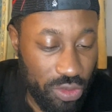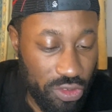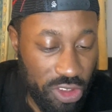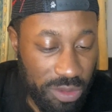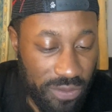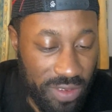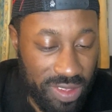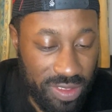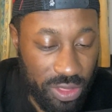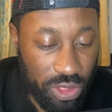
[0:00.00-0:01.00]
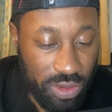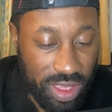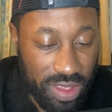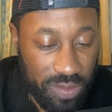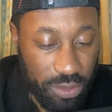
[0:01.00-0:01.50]
Streamer Facing 3
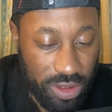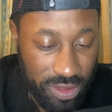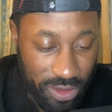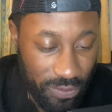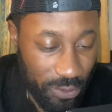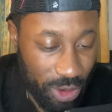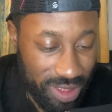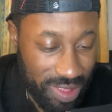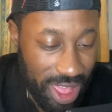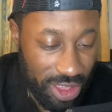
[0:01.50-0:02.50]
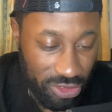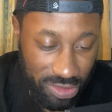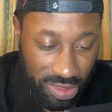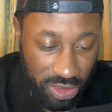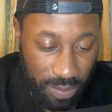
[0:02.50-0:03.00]
Years Prison for His
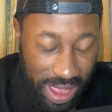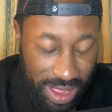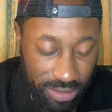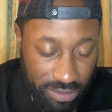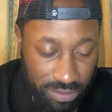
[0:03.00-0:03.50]
Actions in Japan.